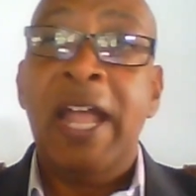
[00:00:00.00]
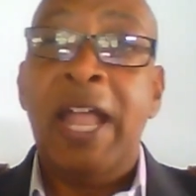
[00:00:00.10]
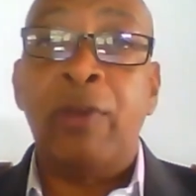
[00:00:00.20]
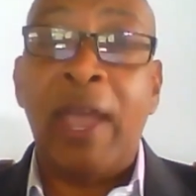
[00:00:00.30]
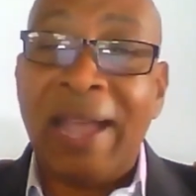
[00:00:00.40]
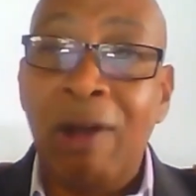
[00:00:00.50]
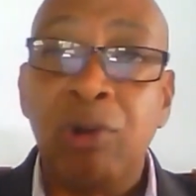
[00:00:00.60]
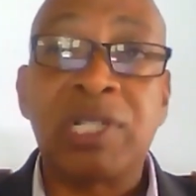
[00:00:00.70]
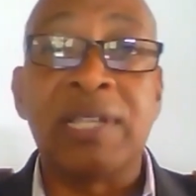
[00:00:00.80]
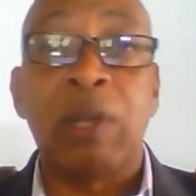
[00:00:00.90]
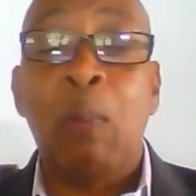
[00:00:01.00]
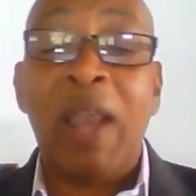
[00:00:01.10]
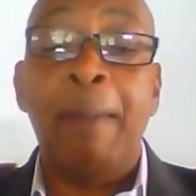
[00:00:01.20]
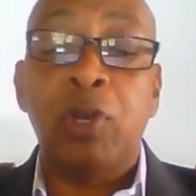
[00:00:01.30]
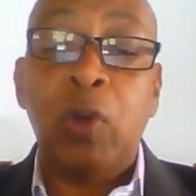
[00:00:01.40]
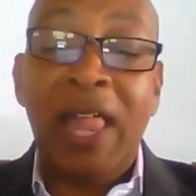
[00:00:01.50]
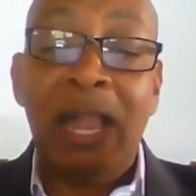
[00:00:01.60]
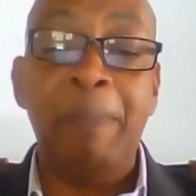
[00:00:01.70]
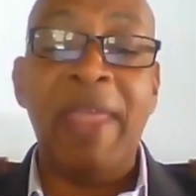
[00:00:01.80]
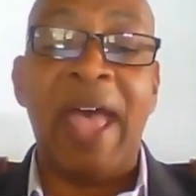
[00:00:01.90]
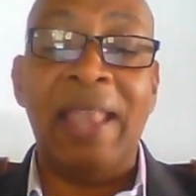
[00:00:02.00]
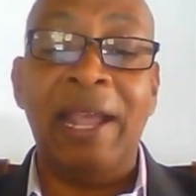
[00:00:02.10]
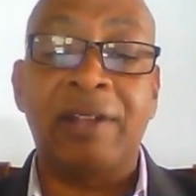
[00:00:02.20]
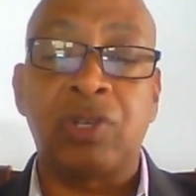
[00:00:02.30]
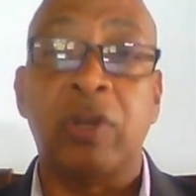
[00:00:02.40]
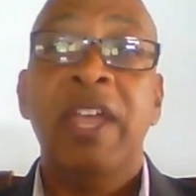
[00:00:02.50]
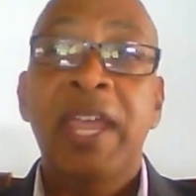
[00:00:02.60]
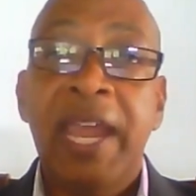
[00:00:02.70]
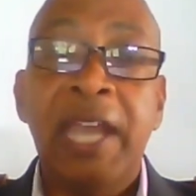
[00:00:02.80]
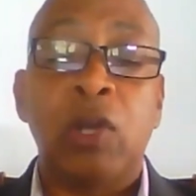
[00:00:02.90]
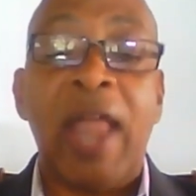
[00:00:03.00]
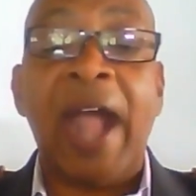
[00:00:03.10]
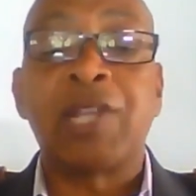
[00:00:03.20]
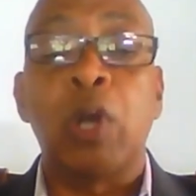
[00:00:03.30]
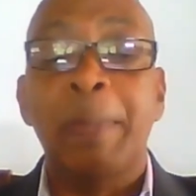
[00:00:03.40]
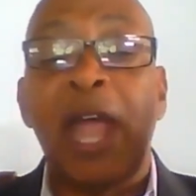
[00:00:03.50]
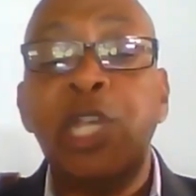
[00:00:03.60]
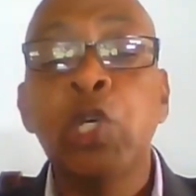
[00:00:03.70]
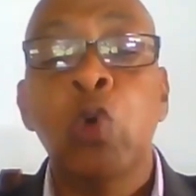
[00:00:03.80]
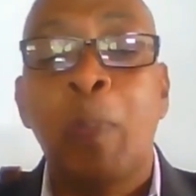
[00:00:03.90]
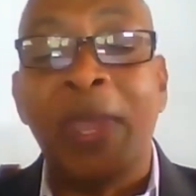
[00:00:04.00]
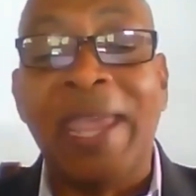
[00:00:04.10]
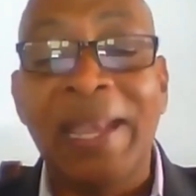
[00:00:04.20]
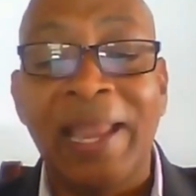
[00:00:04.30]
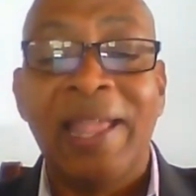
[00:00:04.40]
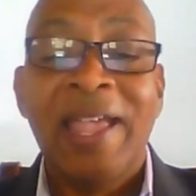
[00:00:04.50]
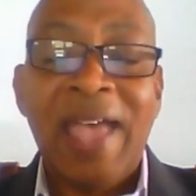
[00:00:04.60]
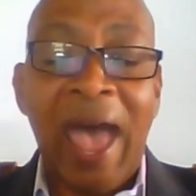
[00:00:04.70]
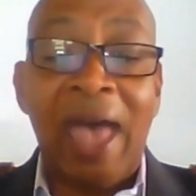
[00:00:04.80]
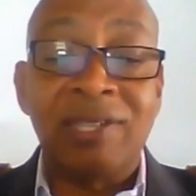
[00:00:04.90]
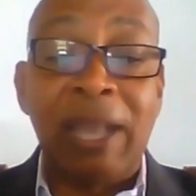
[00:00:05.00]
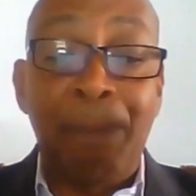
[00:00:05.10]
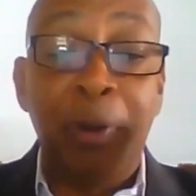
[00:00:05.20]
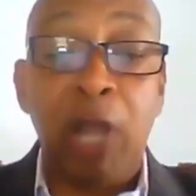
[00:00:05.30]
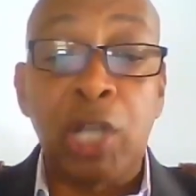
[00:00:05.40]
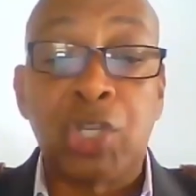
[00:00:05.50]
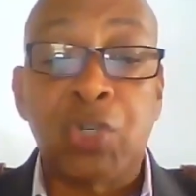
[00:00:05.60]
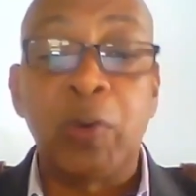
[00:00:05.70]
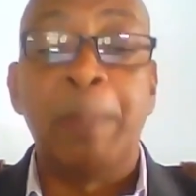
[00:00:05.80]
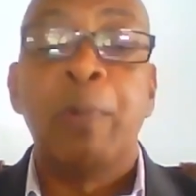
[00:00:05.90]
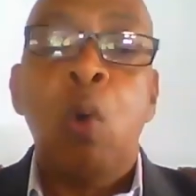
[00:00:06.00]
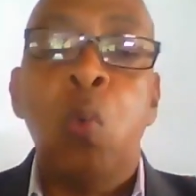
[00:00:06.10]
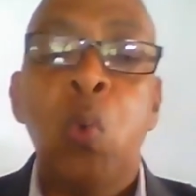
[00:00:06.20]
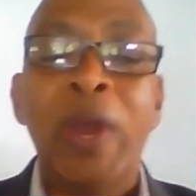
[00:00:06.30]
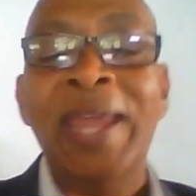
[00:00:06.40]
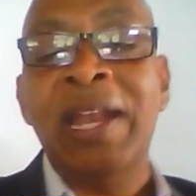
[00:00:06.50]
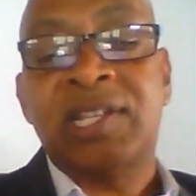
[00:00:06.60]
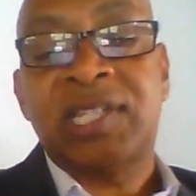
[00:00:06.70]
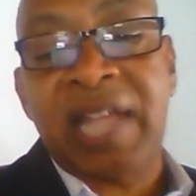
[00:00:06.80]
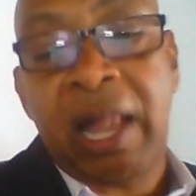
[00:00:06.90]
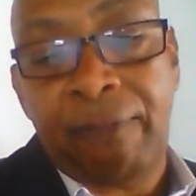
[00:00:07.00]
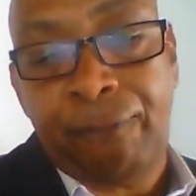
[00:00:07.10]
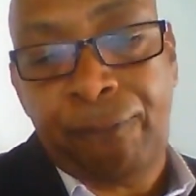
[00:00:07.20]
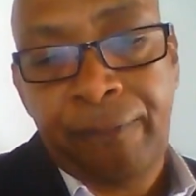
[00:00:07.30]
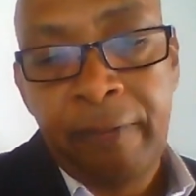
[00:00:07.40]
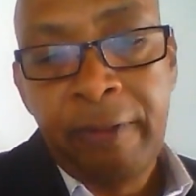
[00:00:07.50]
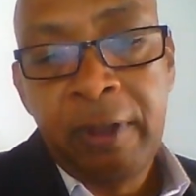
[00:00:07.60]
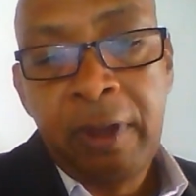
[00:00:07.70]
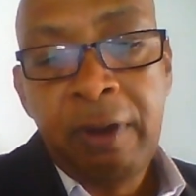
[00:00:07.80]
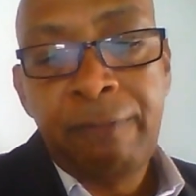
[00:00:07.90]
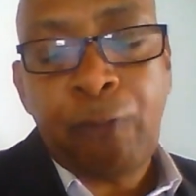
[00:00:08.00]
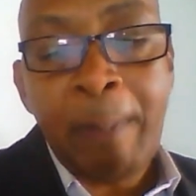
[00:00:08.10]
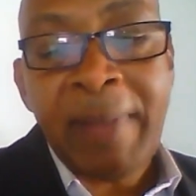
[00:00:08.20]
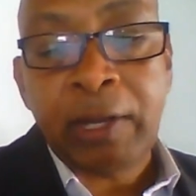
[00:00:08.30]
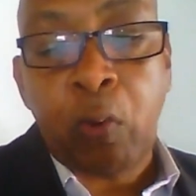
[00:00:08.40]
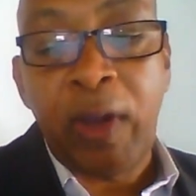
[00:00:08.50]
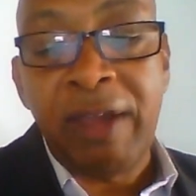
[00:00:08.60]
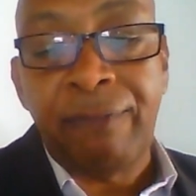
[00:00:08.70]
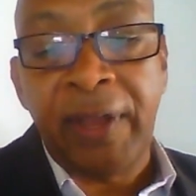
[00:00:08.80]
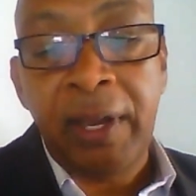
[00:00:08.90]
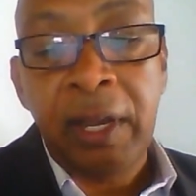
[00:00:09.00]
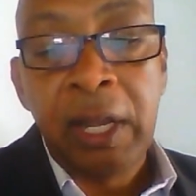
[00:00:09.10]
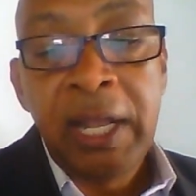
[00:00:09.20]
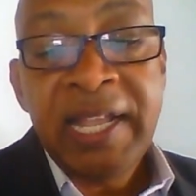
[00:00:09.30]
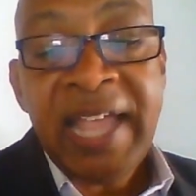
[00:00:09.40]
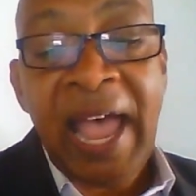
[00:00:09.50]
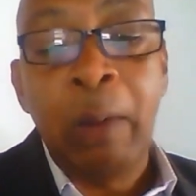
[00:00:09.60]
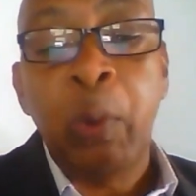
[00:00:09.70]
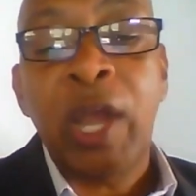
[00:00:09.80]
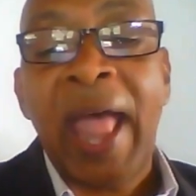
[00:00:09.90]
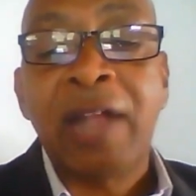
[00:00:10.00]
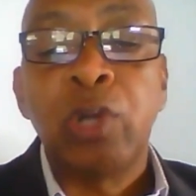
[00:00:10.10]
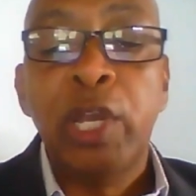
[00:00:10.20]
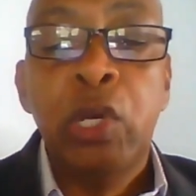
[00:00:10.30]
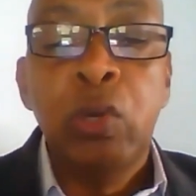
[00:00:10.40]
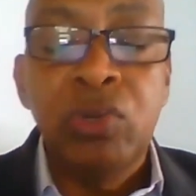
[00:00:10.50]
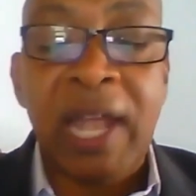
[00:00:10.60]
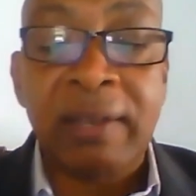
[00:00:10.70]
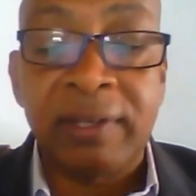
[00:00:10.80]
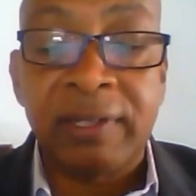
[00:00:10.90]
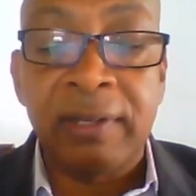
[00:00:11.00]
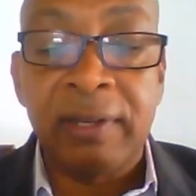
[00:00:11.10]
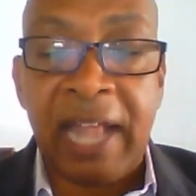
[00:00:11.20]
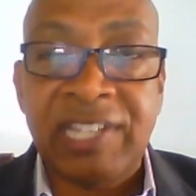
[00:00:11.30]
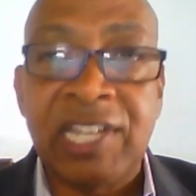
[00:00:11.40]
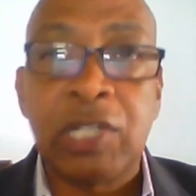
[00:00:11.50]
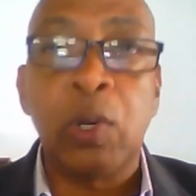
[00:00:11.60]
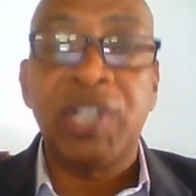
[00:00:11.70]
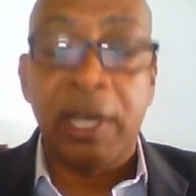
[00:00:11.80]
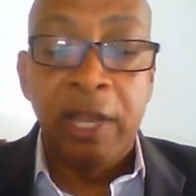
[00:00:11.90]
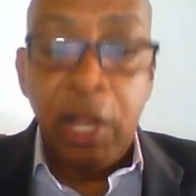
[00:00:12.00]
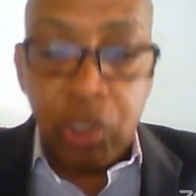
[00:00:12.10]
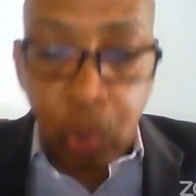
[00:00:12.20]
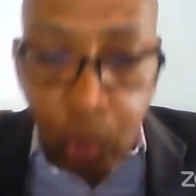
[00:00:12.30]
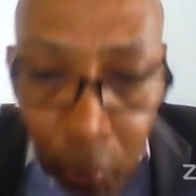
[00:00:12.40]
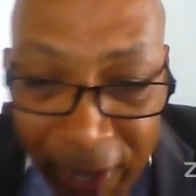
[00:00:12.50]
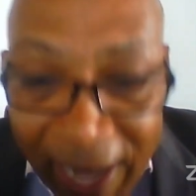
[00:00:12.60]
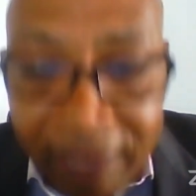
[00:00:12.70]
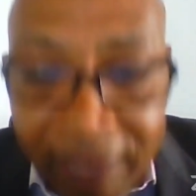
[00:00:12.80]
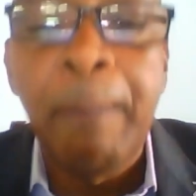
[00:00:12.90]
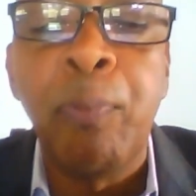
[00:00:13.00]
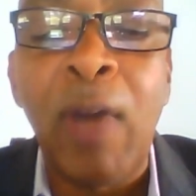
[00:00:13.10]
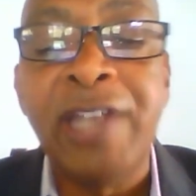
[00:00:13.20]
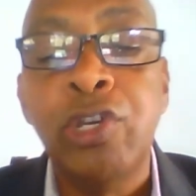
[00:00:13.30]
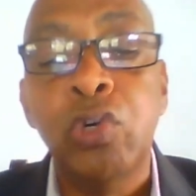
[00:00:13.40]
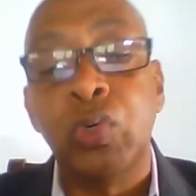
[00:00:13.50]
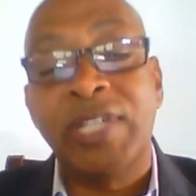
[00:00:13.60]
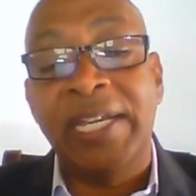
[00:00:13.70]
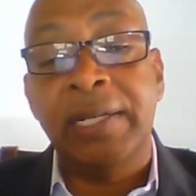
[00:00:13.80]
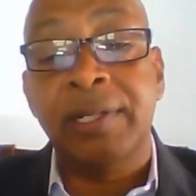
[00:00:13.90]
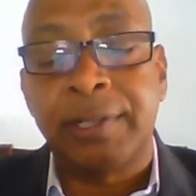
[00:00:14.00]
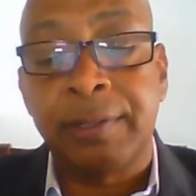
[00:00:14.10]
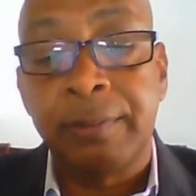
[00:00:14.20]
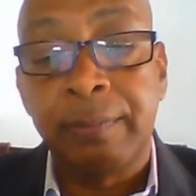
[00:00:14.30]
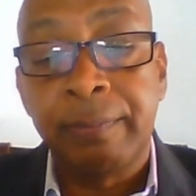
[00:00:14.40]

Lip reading: and you get counselors and whatever to help the addict, it could actually be a new beginning as the bloodstream wean itself from that craving, and we could actually use that situation to create brand new routines.